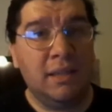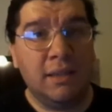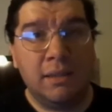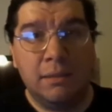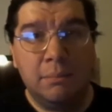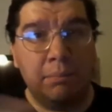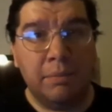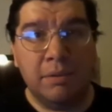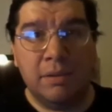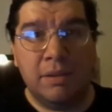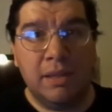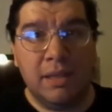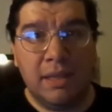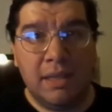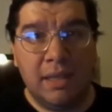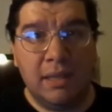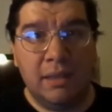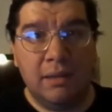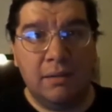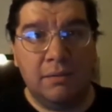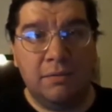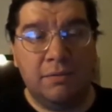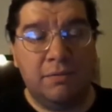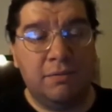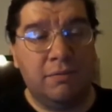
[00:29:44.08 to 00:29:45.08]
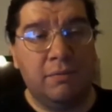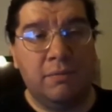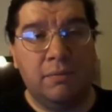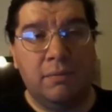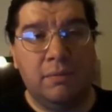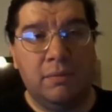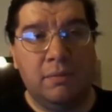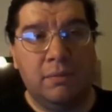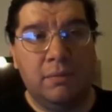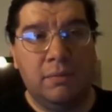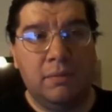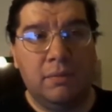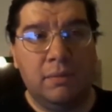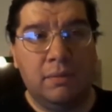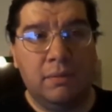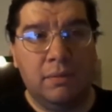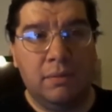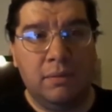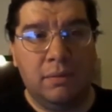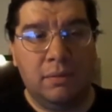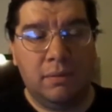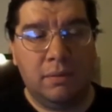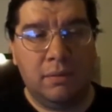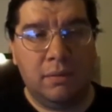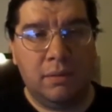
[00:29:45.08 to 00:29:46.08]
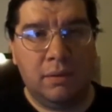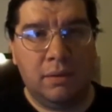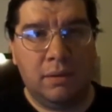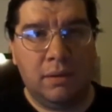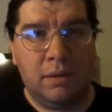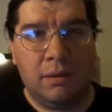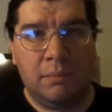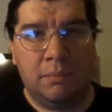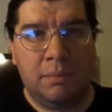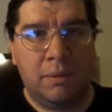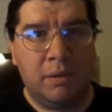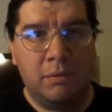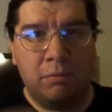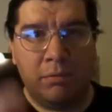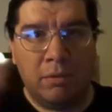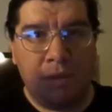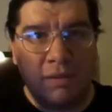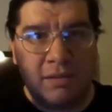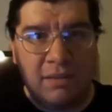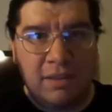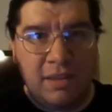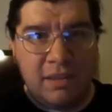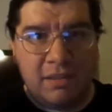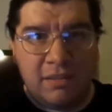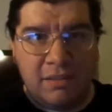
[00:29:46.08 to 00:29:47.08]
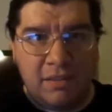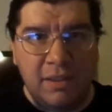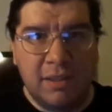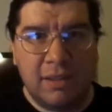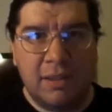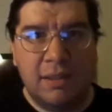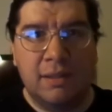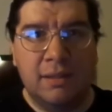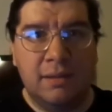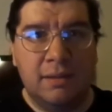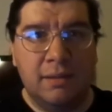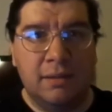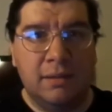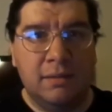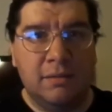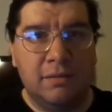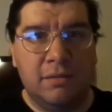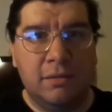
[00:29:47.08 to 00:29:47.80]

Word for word: he didn't believe about what they did,